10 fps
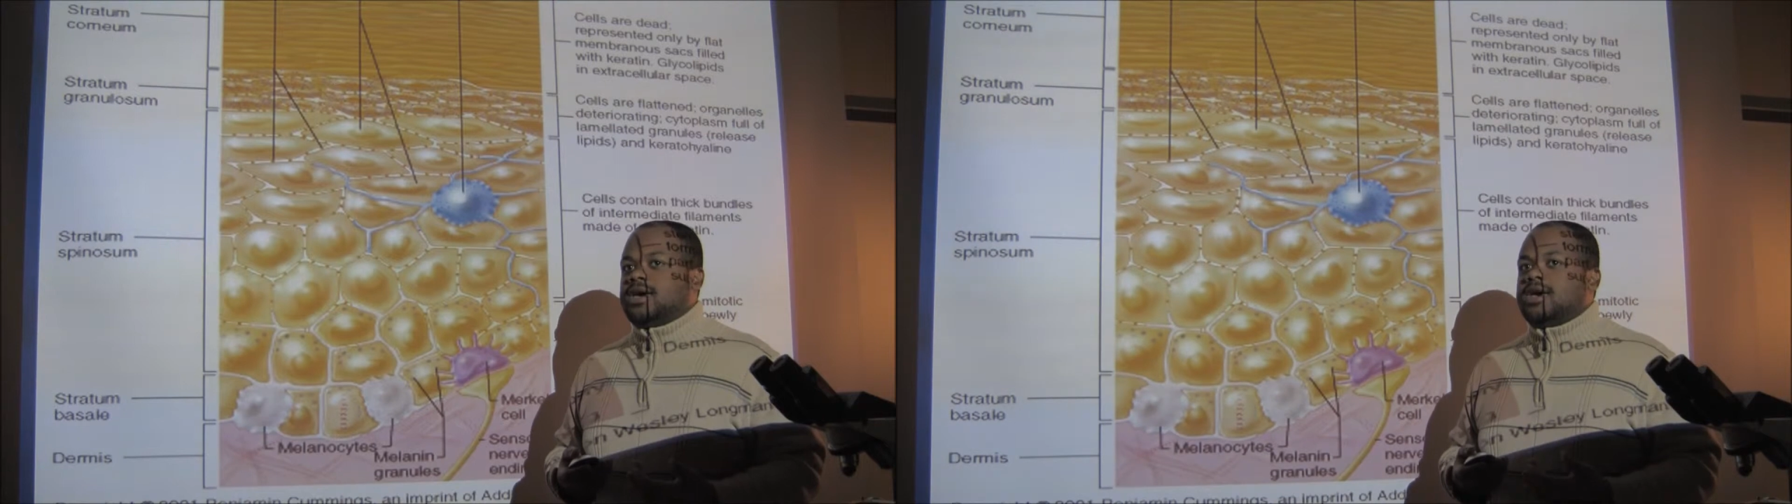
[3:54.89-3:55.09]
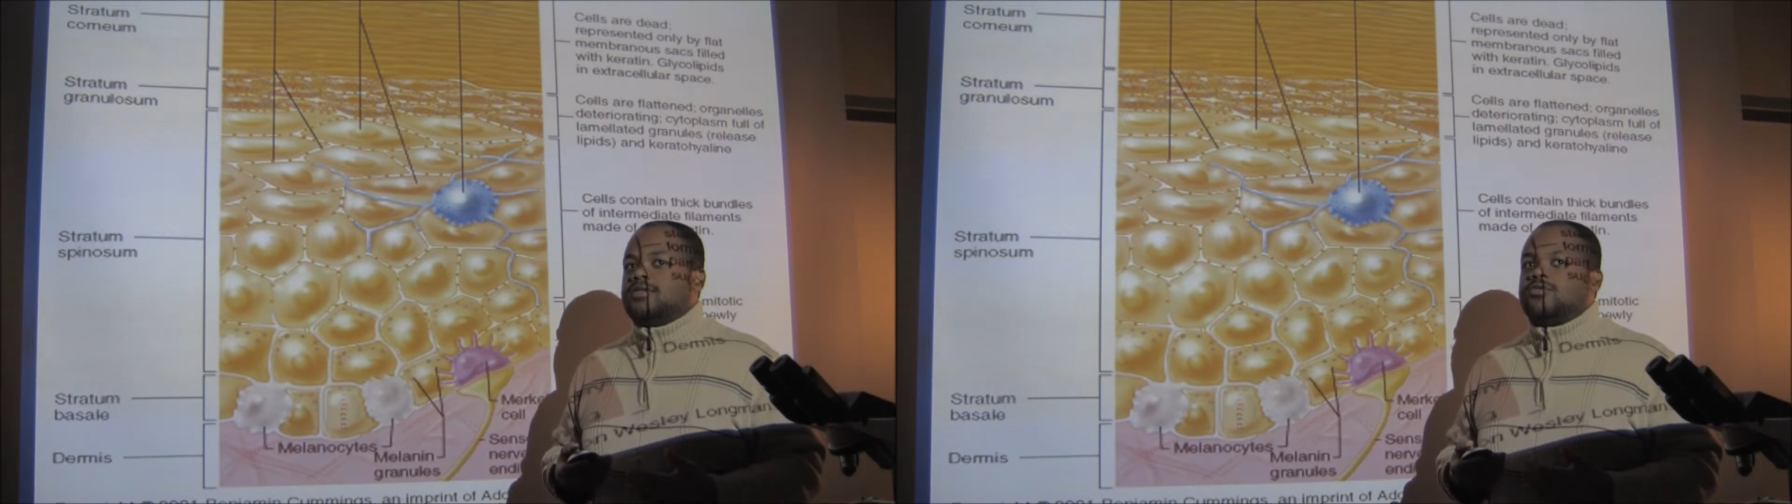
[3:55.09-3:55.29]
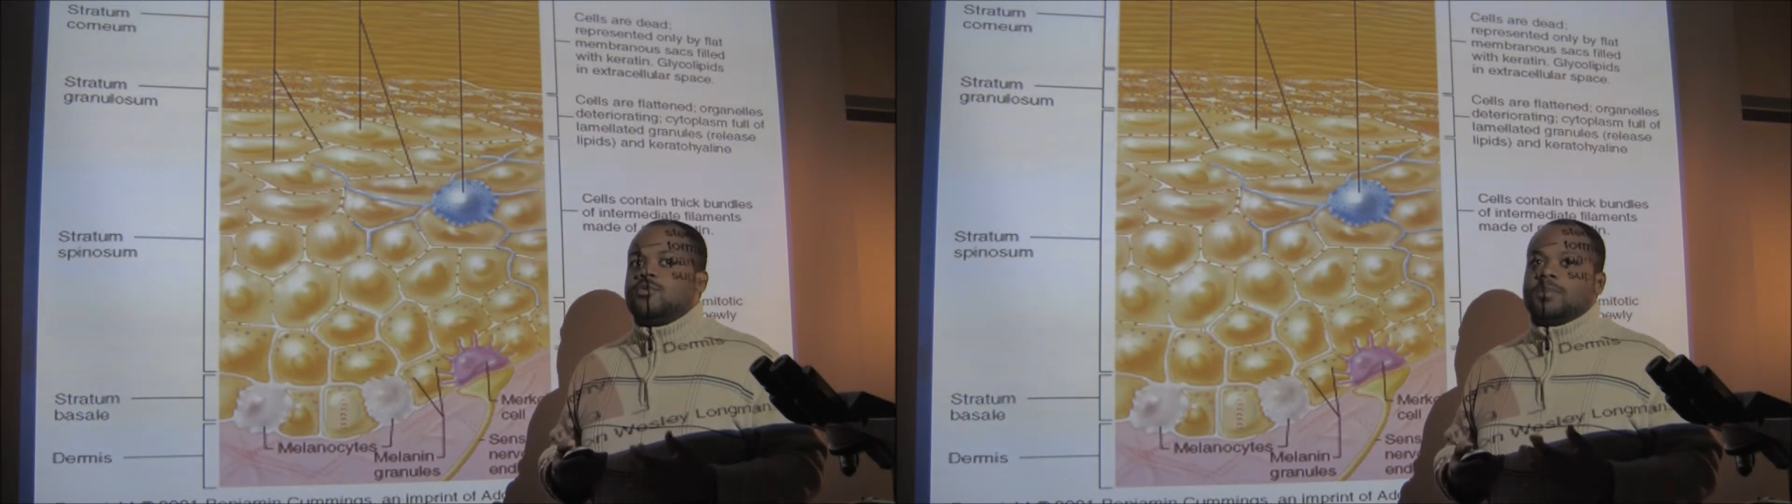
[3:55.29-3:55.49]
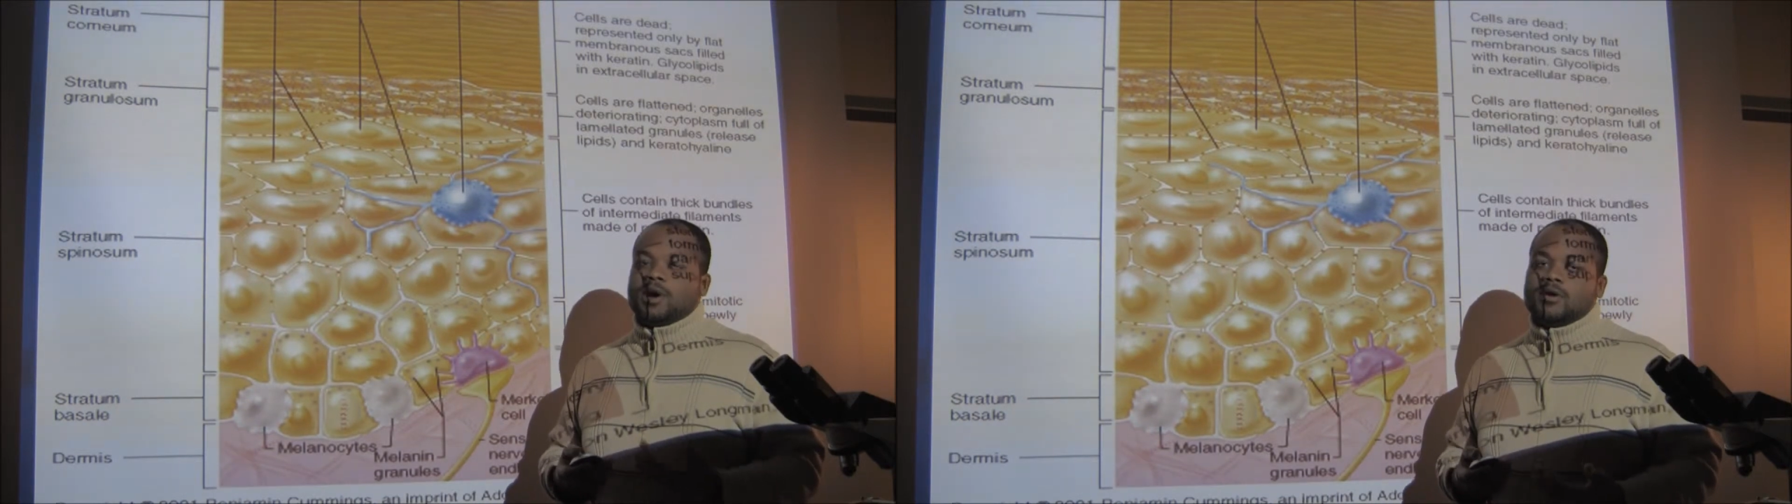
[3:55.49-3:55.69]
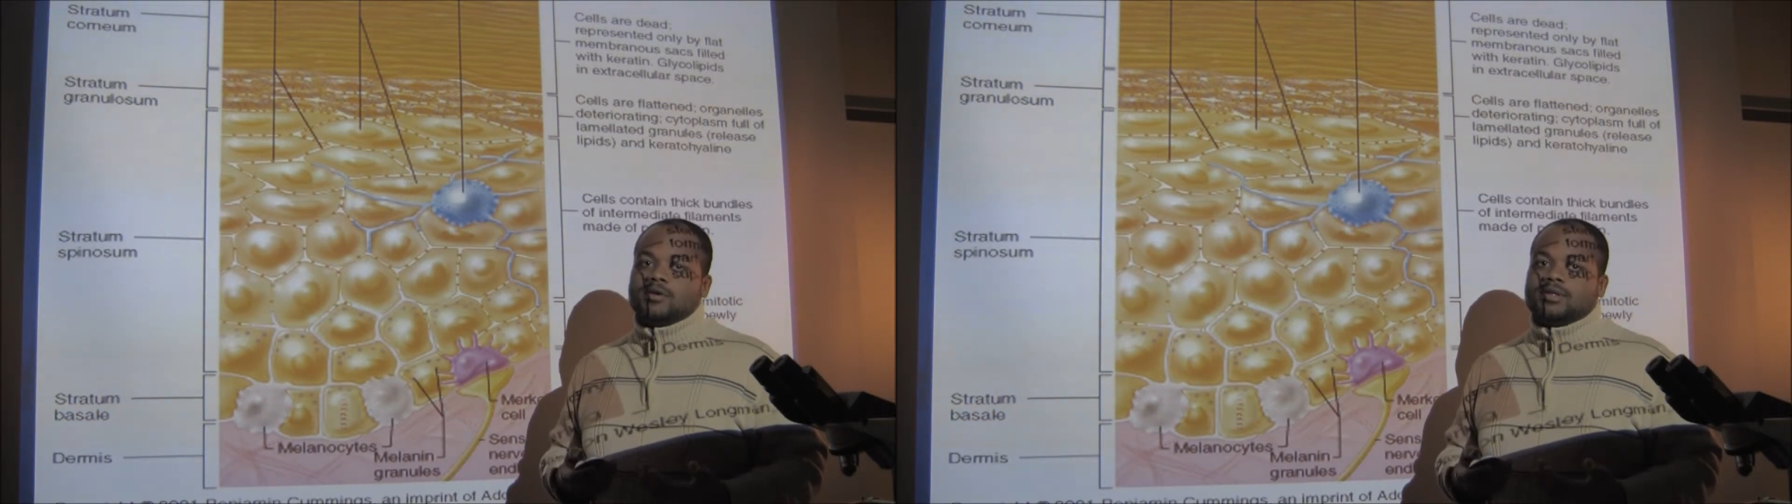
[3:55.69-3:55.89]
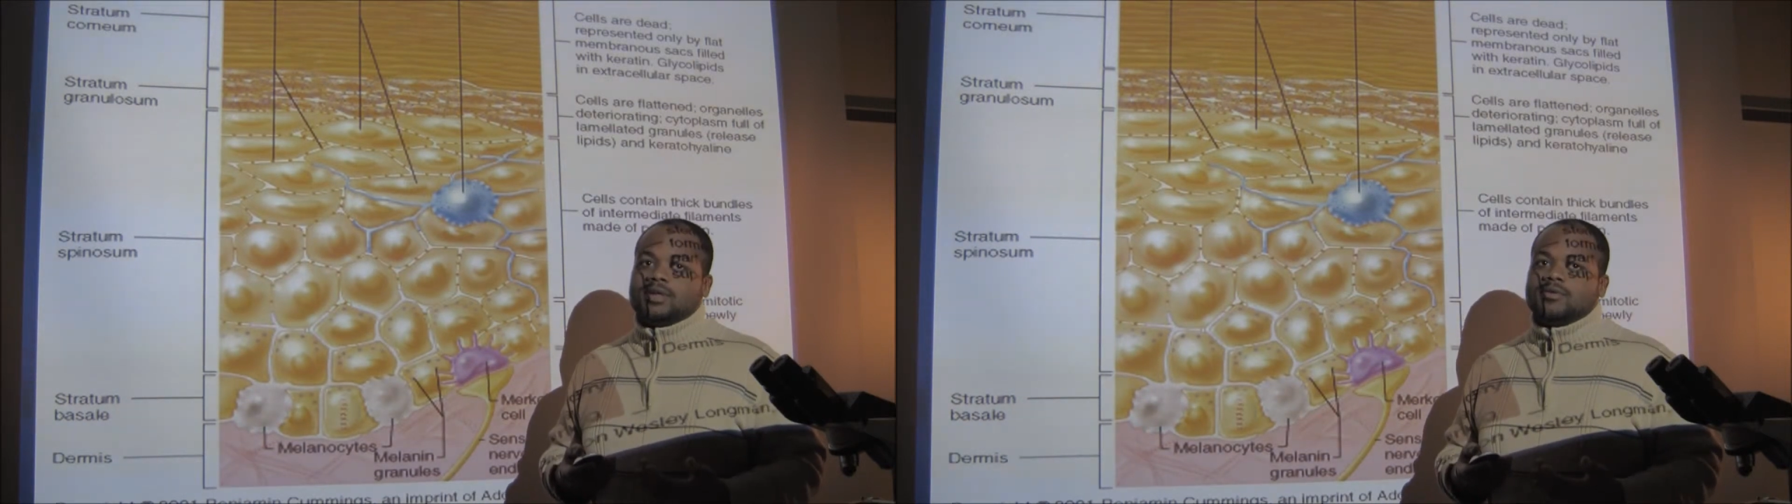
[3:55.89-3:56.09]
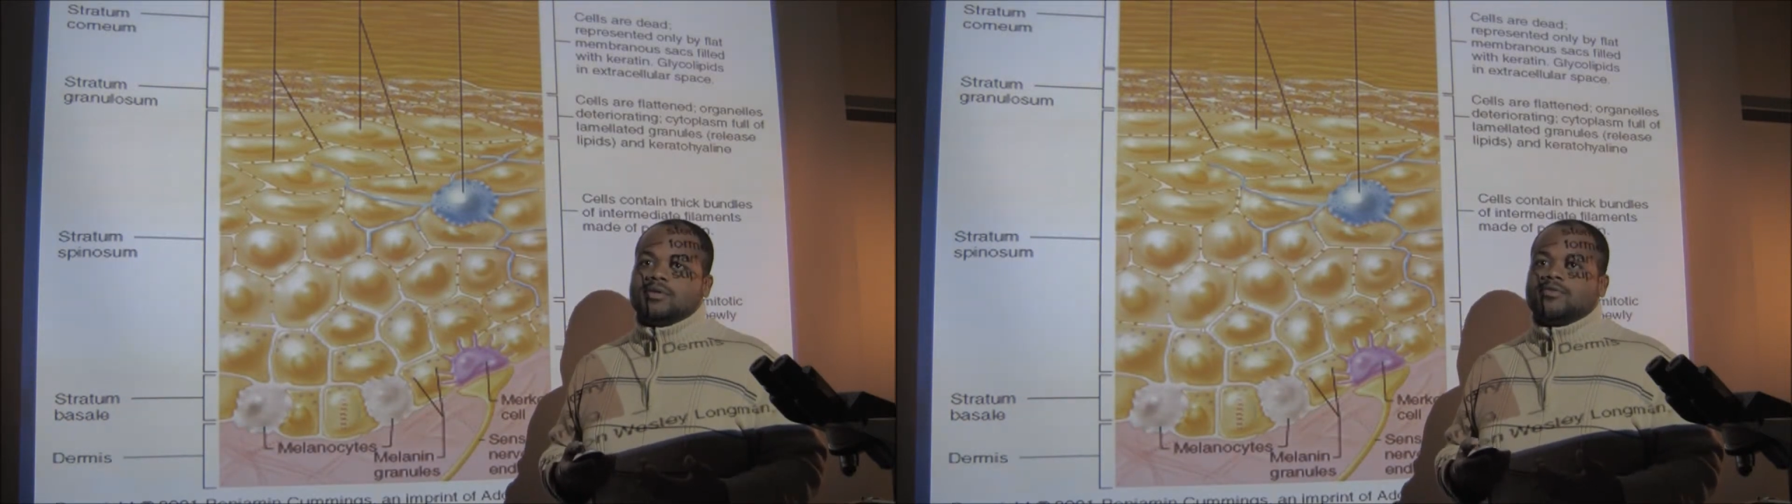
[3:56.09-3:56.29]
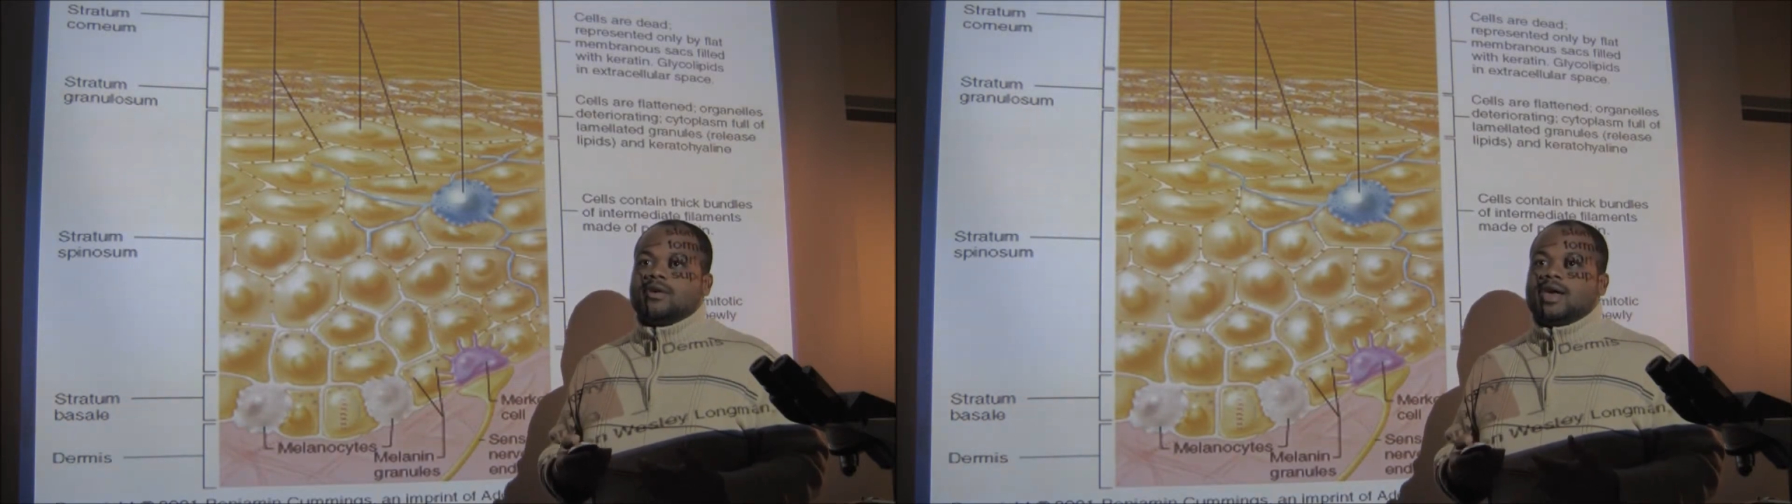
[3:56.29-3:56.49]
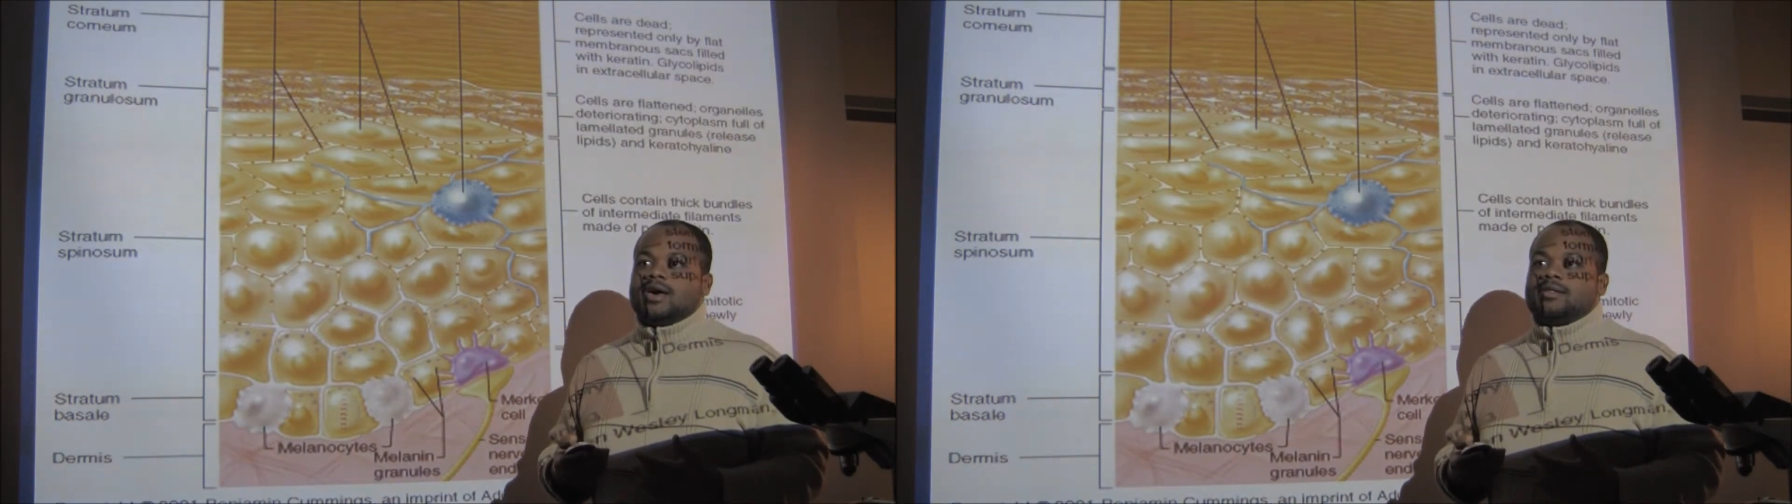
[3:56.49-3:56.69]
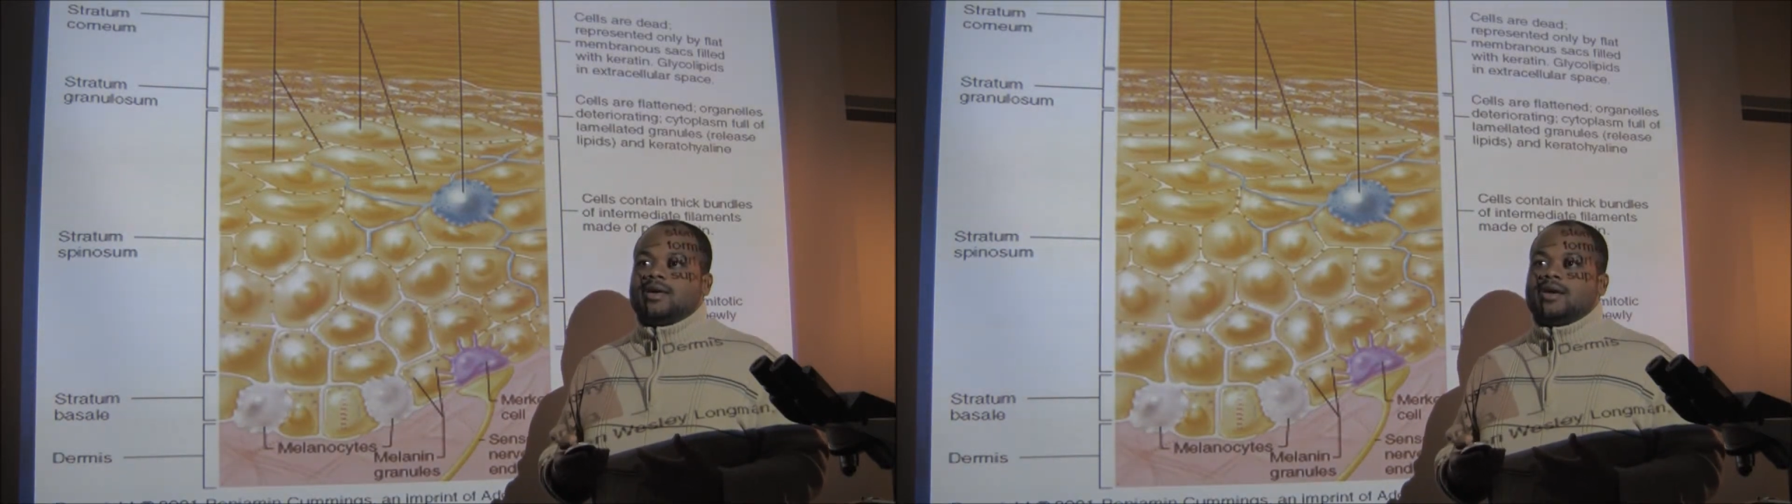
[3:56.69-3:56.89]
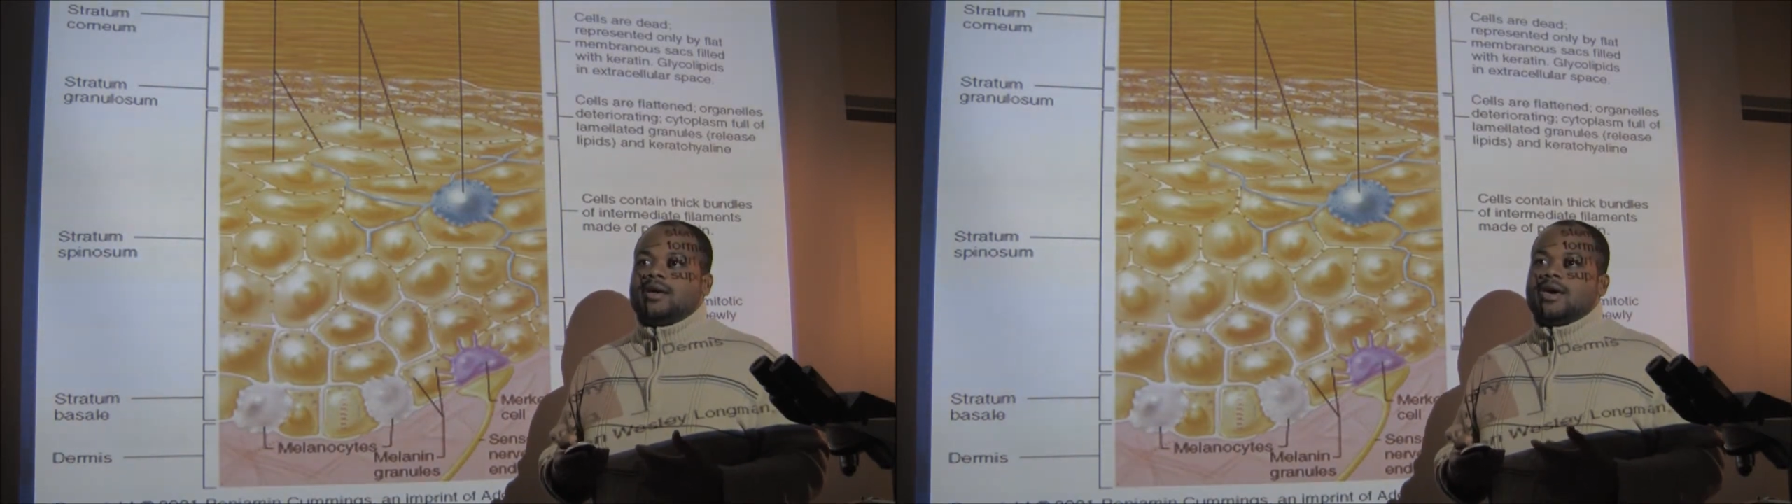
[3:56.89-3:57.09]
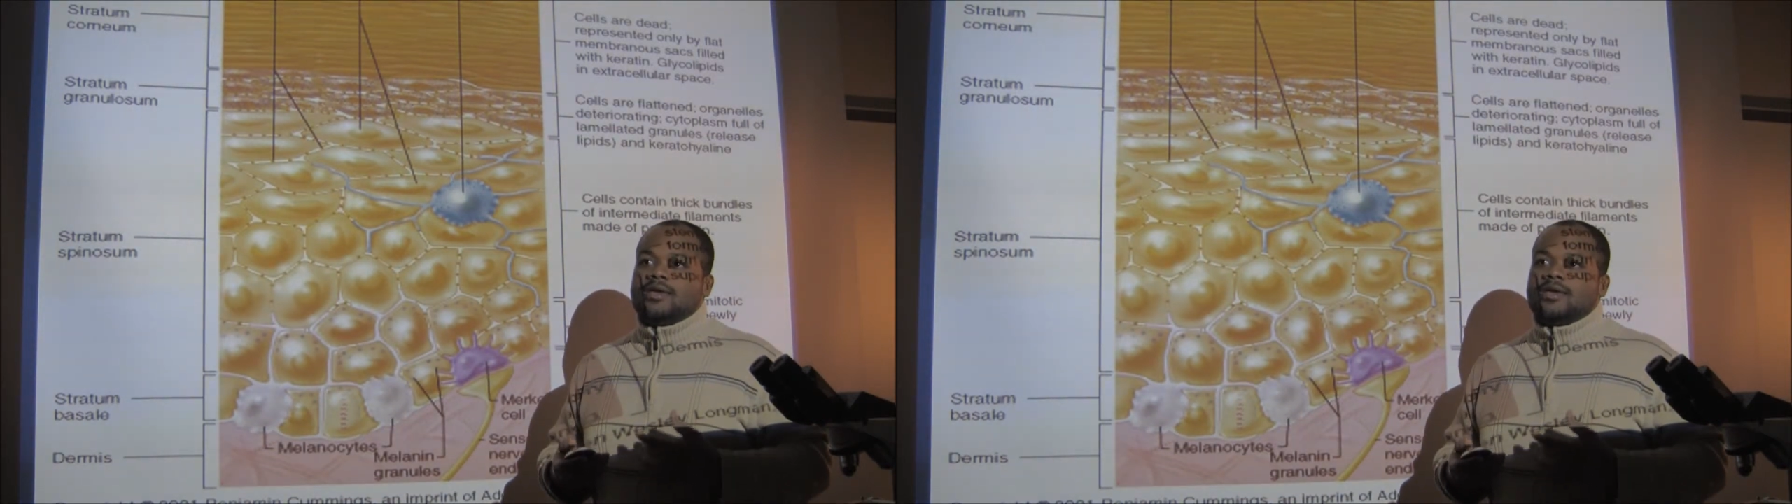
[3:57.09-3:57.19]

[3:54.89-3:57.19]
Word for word: and through birds, it was realized that